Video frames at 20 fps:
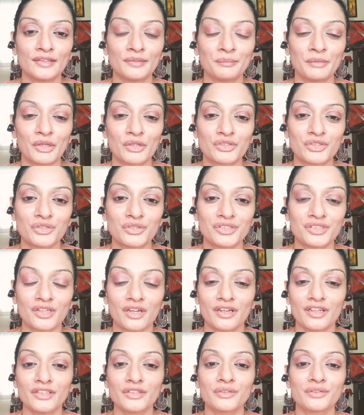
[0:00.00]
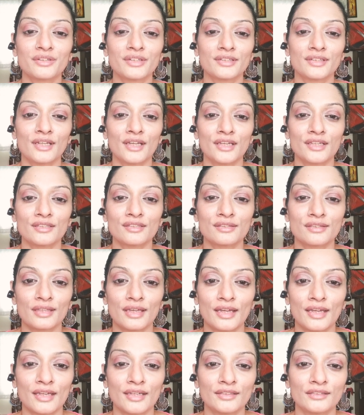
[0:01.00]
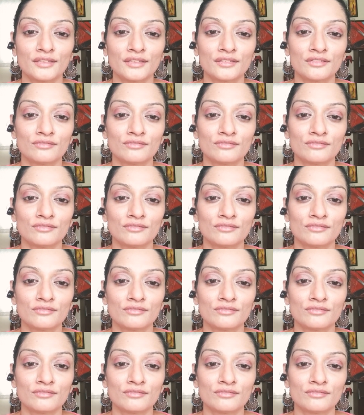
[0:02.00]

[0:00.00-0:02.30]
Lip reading: Because you're starting to realize that